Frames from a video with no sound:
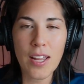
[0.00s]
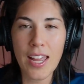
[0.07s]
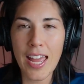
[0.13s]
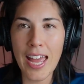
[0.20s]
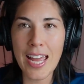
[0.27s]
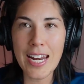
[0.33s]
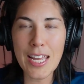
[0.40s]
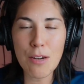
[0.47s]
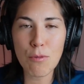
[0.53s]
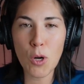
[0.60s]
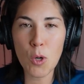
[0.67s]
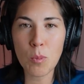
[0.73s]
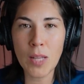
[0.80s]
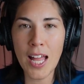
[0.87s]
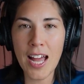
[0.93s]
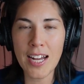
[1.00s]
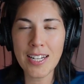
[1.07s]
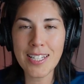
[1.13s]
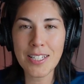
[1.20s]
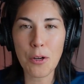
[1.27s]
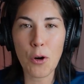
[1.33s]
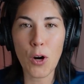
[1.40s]
any
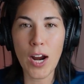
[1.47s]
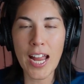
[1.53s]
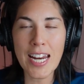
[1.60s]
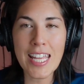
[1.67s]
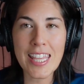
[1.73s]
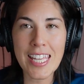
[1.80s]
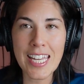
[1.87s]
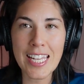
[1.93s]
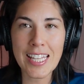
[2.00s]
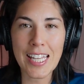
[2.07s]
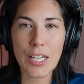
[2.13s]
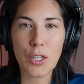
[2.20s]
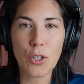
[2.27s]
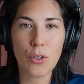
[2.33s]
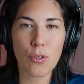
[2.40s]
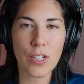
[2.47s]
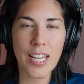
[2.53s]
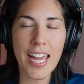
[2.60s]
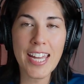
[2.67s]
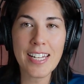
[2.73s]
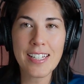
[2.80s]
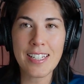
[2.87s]
roadblocks or anything that could
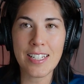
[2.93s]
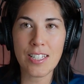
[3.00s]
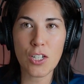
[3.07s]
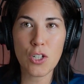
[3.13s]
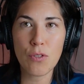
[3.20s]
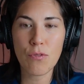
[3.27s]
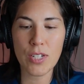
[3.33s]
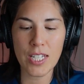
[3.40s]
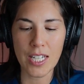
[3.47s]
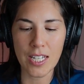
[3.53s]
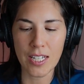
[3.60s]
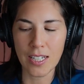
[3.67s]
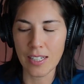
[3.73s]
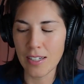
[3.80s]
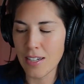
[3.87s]
create decision fatigue.